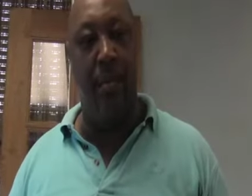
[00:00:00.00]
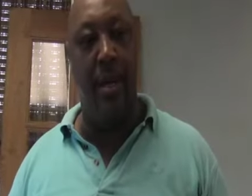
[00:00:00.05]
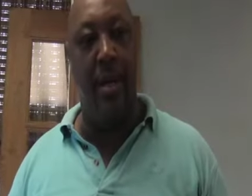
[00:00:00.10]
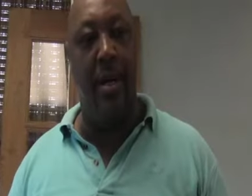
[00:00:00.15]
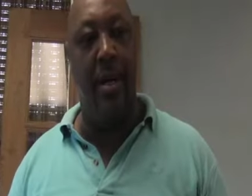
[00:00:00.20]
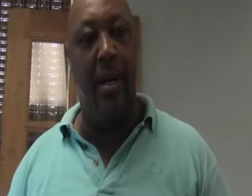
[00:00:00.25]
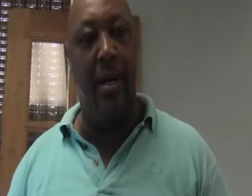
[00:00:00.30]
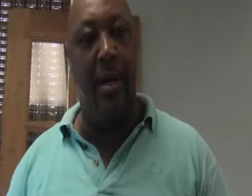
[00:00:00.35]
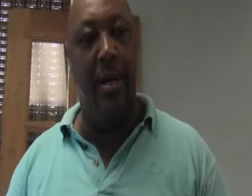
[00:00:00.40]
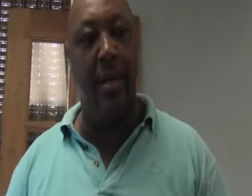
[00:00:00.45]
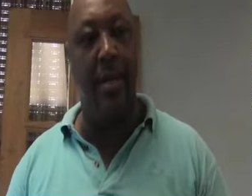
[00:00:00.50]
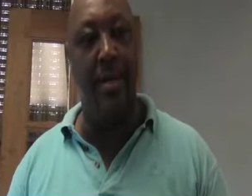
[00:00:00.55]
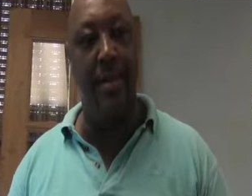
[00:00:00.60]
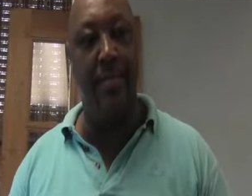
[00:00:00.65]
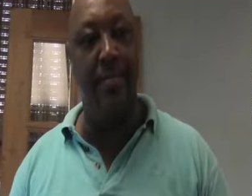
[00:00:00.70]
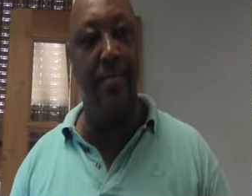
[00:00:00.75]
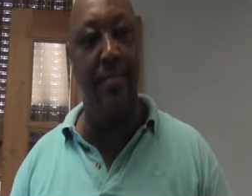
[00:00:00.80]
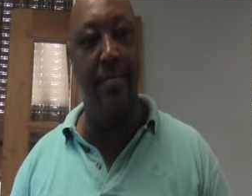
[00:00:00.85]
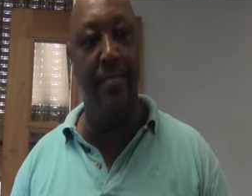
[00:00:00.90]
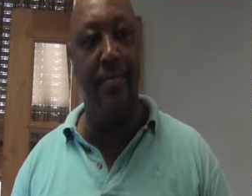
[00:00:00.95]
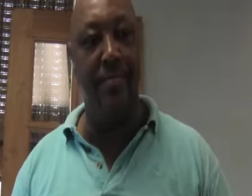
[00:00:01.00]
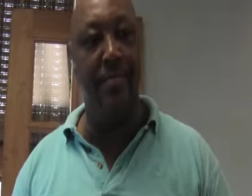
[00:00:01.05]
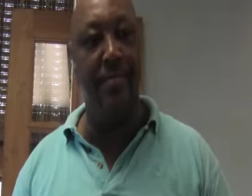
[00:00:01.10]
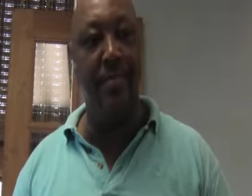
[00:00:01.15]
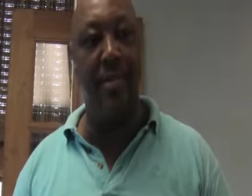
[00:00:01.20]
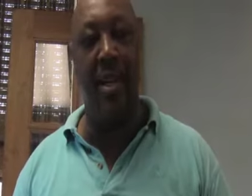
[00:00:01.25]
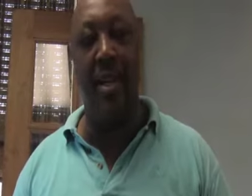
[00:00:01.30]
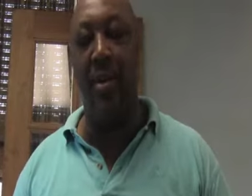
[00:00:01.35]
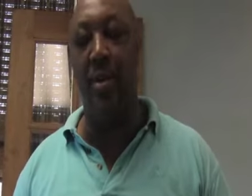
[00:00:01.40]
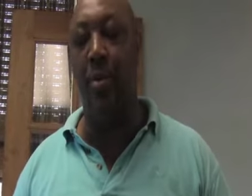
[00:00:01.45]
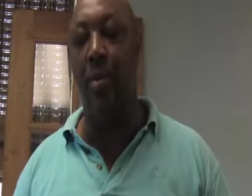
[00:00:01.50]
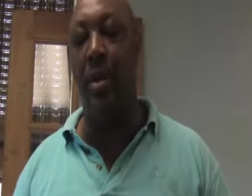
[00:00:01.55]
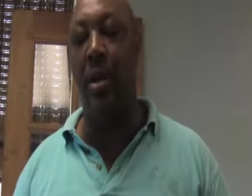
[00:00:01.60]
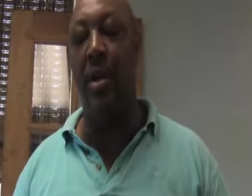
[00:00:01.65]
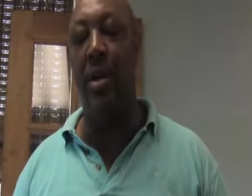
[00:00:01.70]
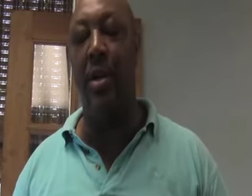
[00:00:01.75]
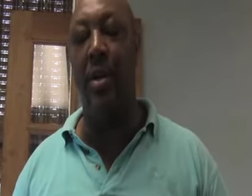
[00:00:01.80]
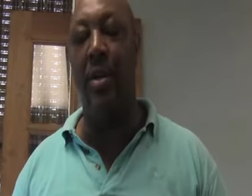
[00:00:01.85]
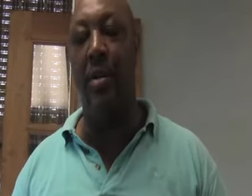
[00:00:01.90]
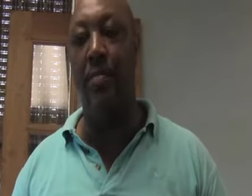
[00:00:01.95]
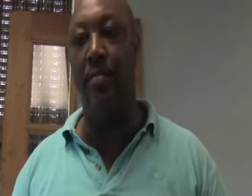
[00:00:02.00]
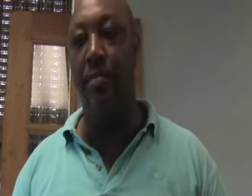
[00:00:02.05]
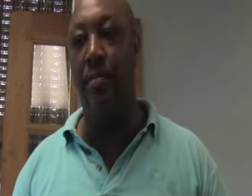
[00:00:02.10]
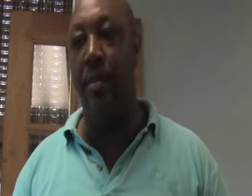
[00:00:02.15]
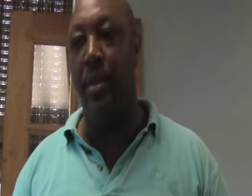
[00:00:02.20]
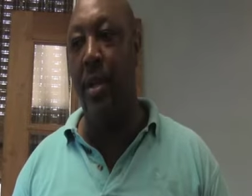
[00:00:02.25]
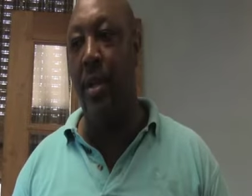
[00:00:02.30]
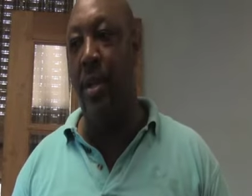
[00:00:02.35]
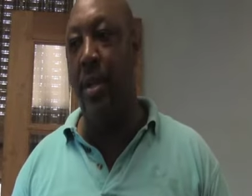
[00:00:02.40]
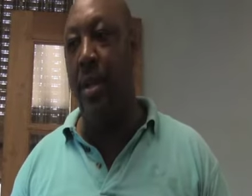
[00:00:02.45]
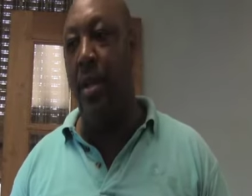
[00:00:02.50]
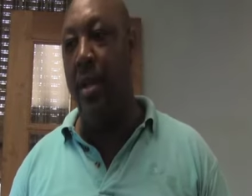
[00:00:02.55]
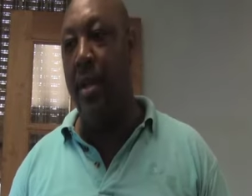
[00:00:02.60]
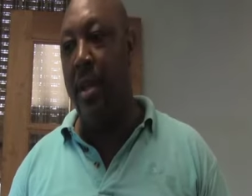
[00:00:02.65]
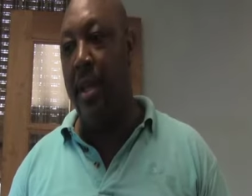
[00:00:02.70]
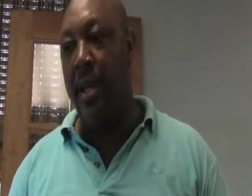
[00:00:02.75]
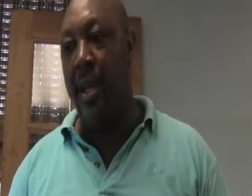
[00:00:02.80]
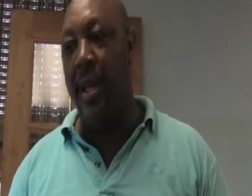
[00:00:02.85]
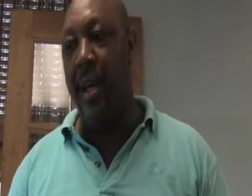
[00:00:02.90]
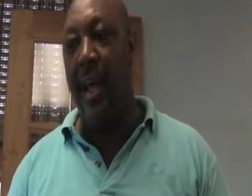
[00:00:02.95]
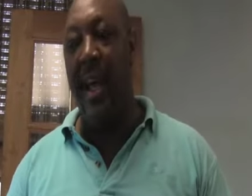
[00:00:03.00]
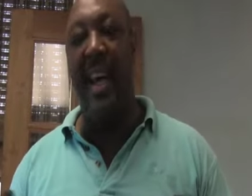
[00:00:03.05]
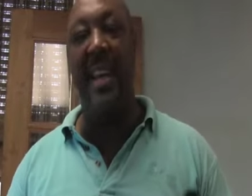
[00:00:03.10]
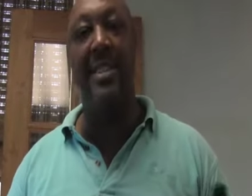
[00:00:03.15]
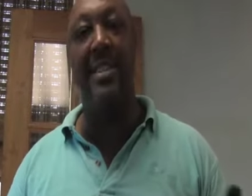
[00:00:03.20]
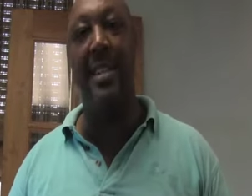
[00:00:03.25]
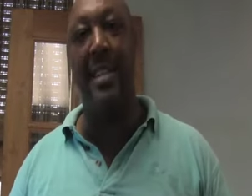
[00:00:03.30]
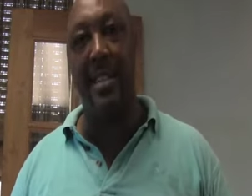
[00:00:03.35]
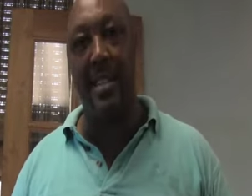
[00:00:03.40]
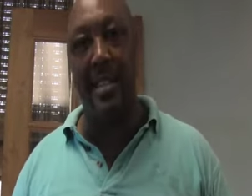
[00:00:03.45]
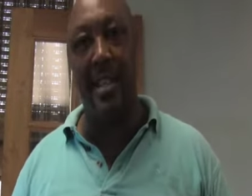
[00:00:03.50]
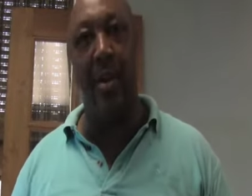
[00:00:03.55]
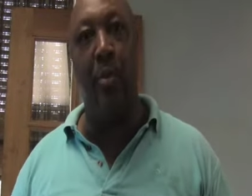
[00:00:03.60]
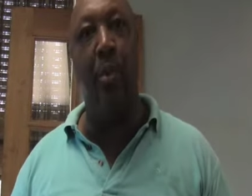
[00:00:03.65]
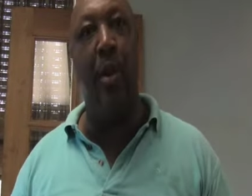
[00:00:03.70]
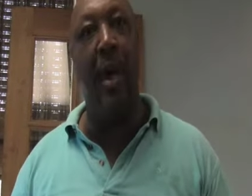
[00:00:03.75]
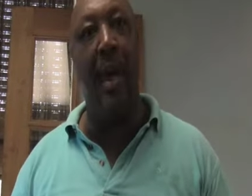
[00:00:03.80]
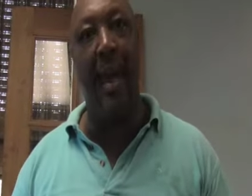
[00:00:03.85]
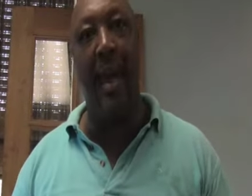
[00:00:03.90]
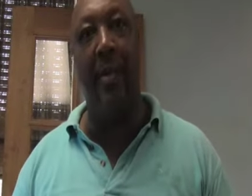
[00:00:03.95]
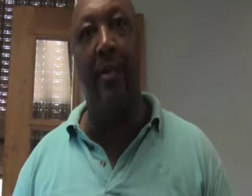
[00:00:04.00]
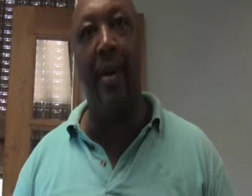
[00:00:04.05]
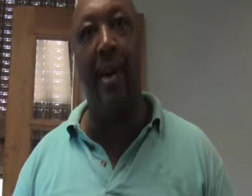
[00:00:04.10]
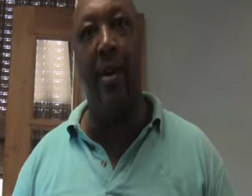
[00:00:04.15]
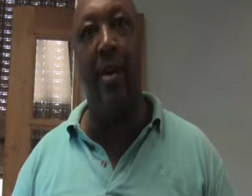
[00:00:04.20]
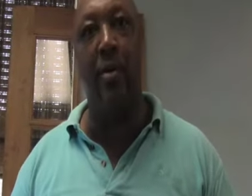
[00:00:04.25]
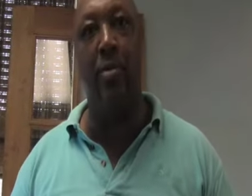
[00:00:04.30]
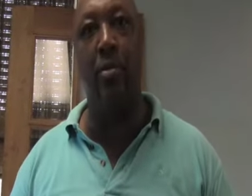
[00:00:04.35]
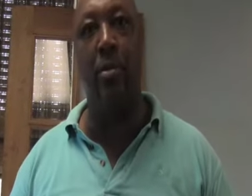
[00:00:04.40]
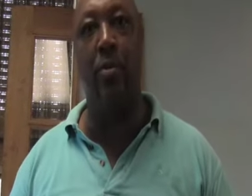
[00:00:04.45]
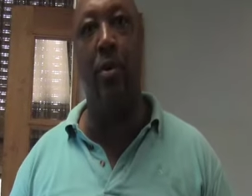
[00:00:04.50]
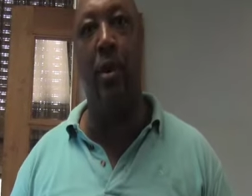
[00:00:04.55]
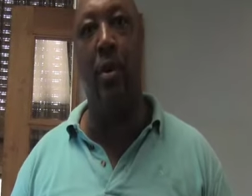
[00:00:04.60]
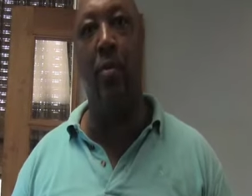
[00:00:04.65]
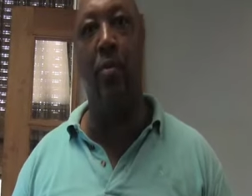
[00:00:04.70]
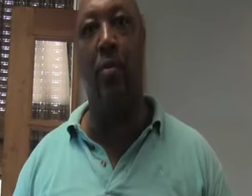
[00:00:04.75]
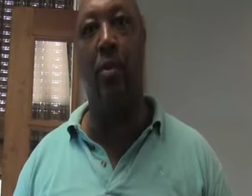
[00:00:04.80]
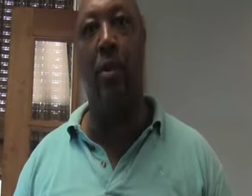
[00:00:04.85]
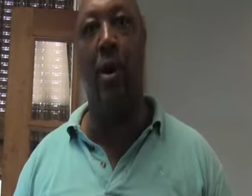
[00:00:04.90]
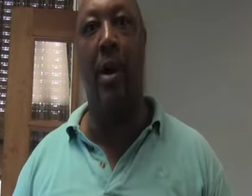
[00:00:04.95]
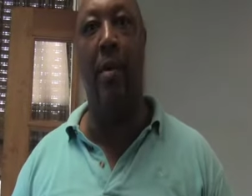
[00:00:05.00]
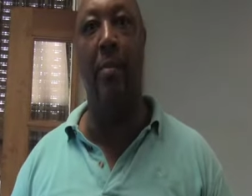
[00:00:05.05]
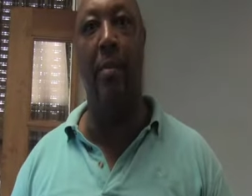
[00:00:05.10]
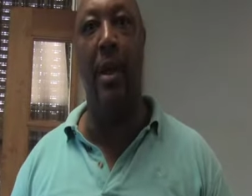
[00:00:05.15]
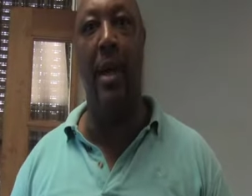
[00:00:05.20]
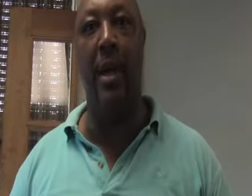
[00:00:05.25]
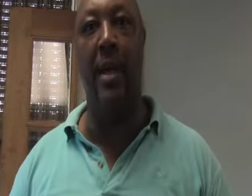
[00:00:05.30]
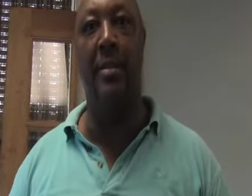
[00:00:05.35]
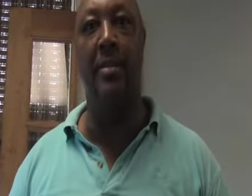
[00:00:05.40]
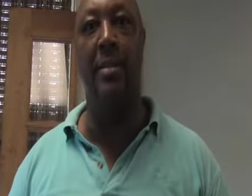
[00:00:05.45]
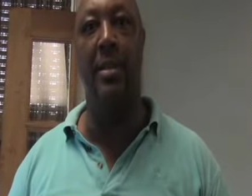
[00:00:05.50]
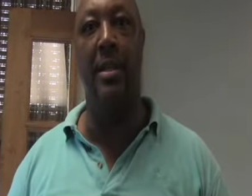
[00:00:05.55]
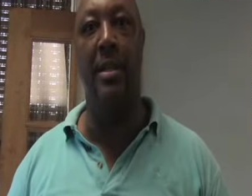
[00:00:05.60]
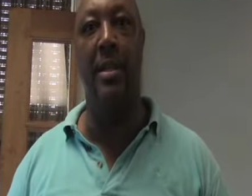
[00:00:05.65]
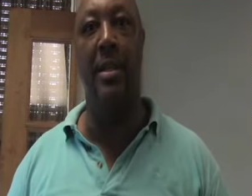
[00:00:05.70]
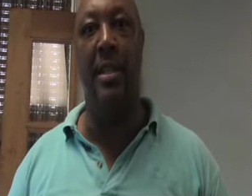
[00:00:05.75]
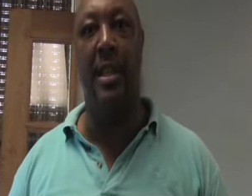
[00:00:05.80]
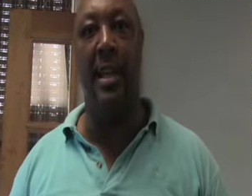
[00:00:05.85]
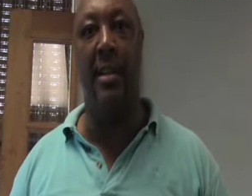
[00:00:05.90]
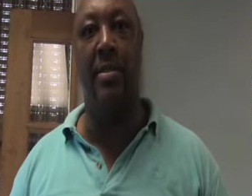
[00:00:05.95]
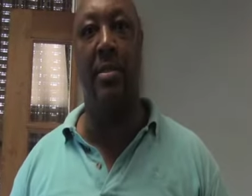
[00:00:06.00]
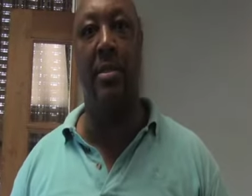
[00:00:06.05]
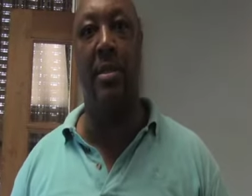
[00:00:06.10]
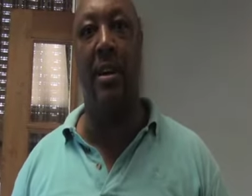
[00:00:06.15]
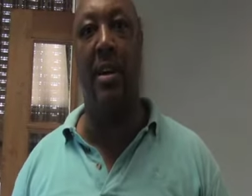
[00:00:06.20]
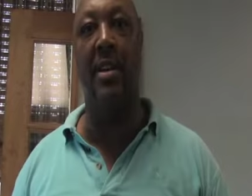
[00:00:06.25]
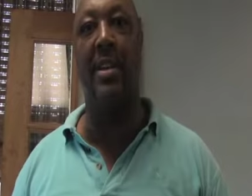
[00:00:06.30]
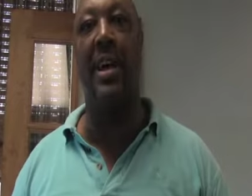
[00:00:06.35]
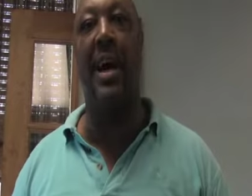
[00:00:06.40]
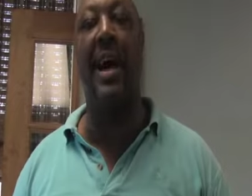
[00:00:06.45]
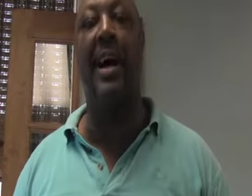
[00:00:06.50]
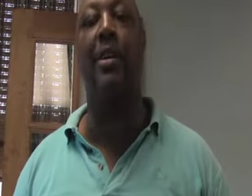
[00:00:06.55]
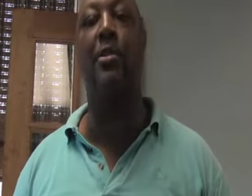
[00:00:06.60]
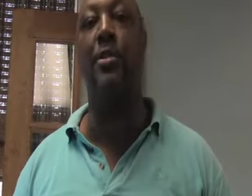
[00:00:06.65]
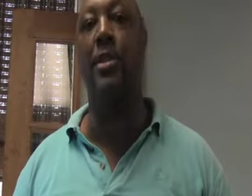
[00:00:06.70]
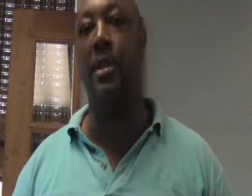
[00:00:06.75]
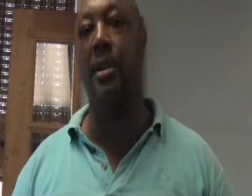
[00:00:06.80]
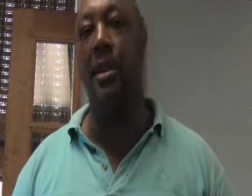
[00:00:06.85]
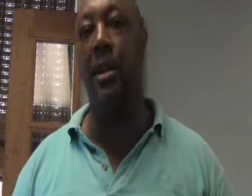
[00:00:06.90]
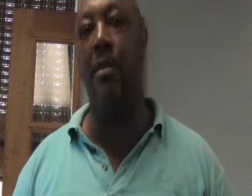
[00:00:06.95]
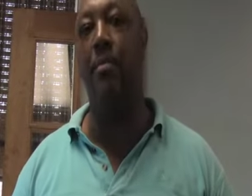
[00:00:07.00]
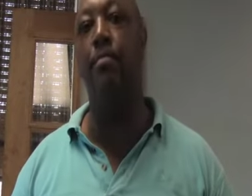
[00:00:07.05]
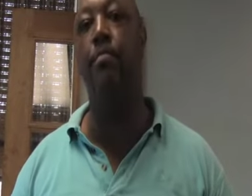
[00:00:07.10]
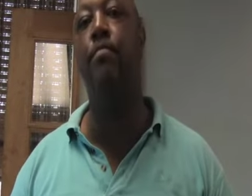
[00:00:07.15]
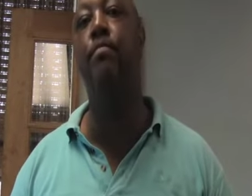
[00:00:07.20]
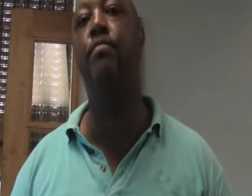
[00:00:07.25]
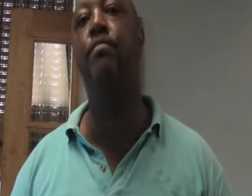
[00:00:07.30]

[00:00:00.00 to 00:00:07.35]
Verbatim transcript: uh, another one of the, the, assets that we have at Homes of Hope for our men that start housing them.